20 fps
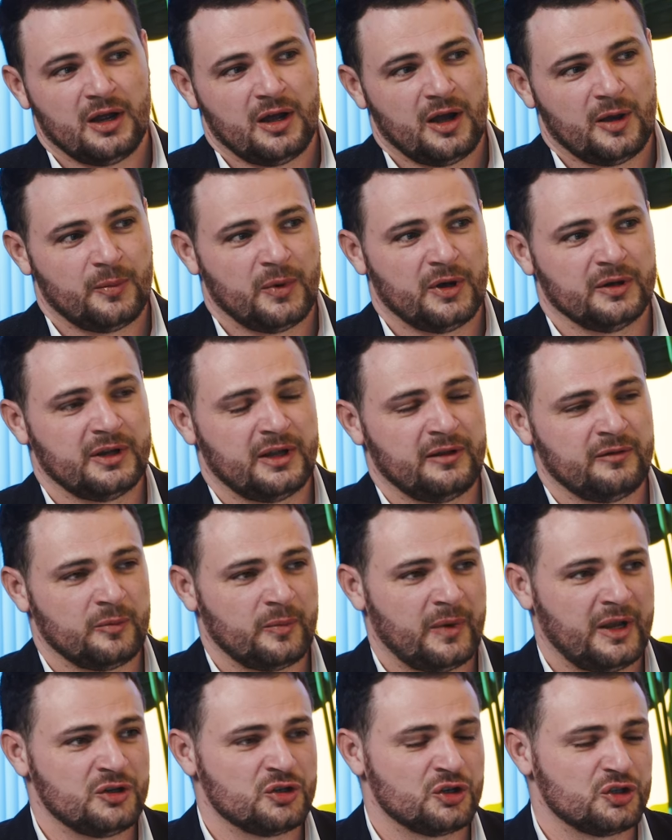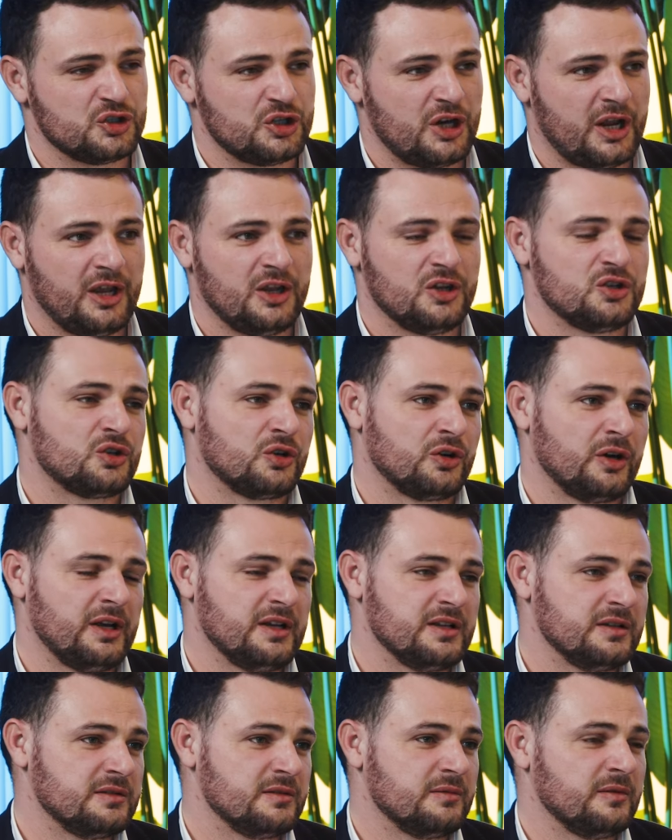upon every major change or
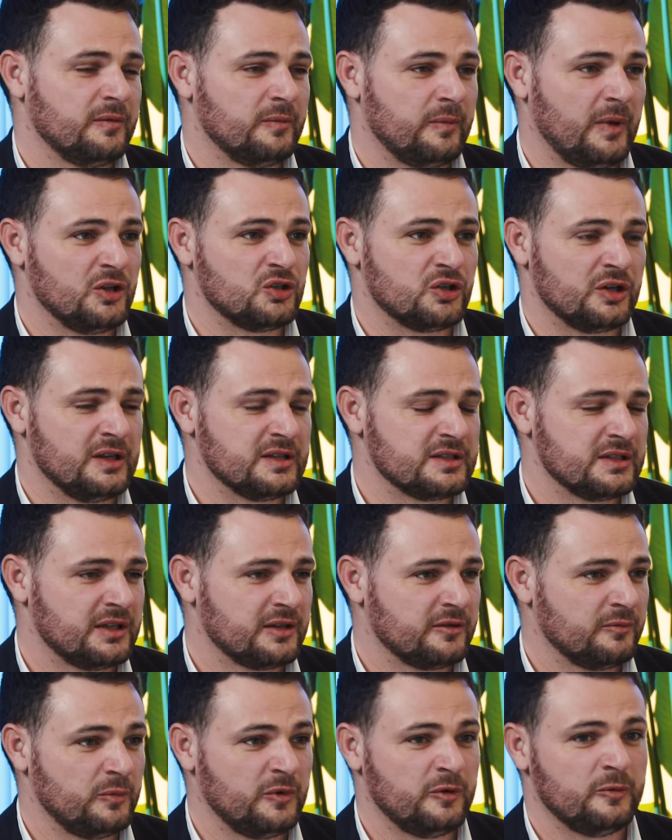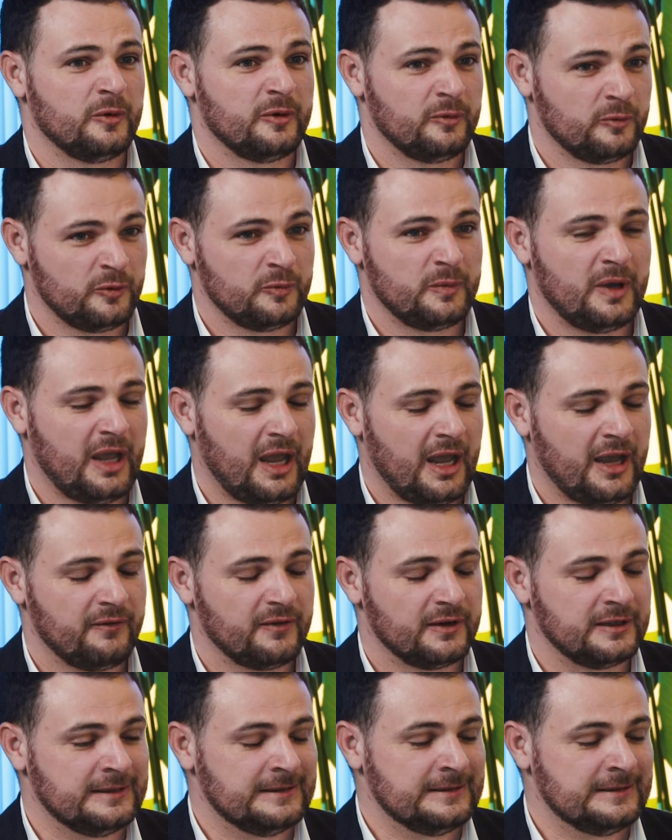any major incident we may have.